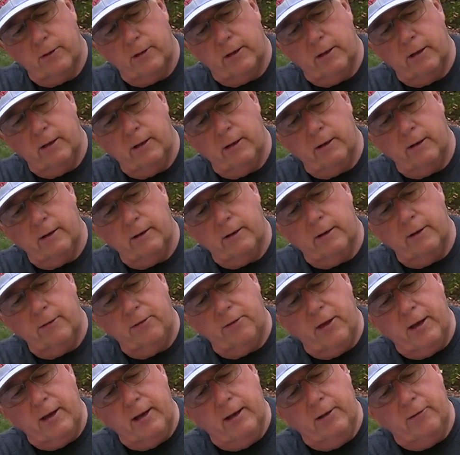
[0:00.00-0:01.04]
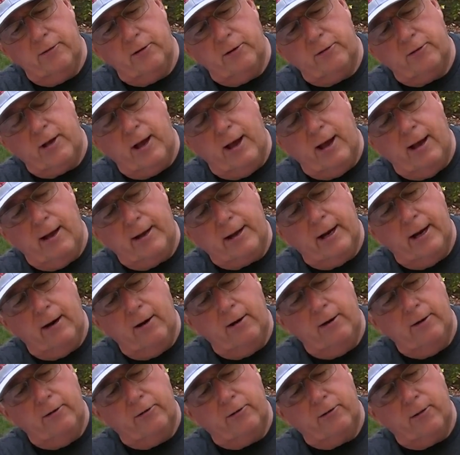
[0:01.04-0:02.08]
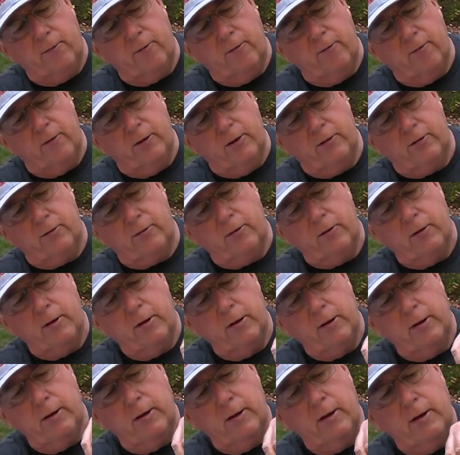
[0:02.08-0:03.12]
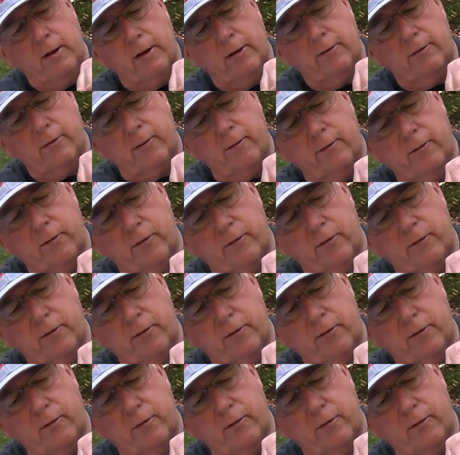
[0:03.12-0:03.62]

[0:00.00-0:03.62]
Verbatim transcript: Get. Good thing is this guy carries some of its some of